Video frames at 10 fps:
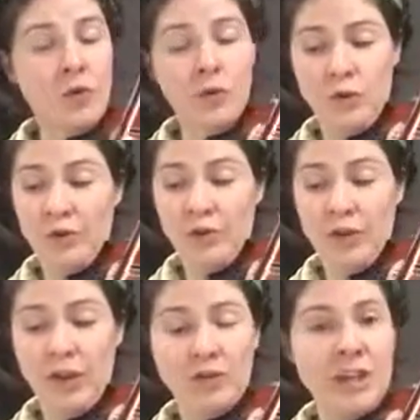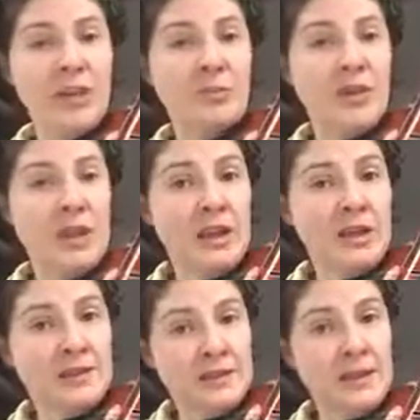Or using the note names,
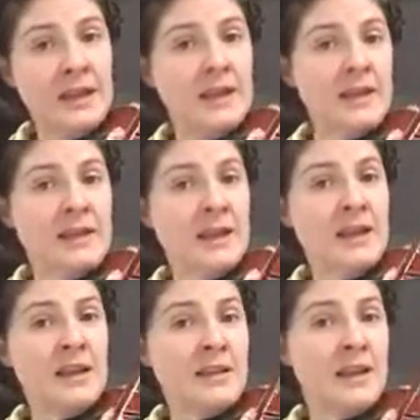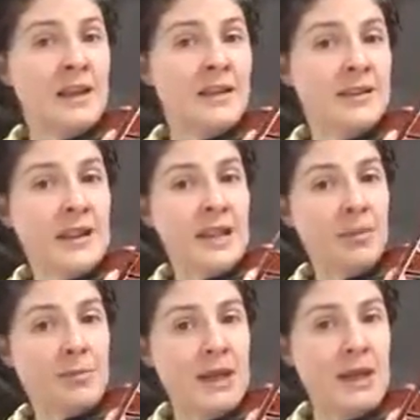C, C, C, C,
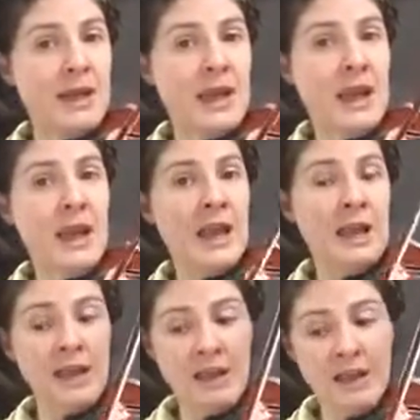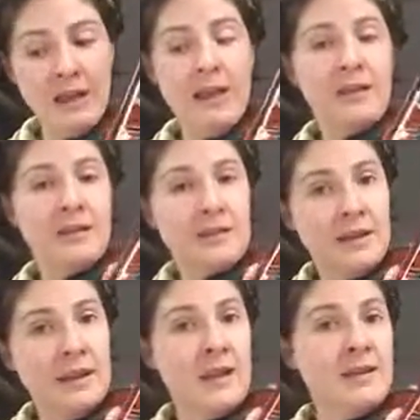B, A. C,
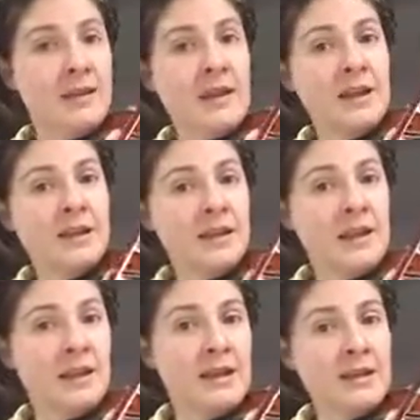C, C,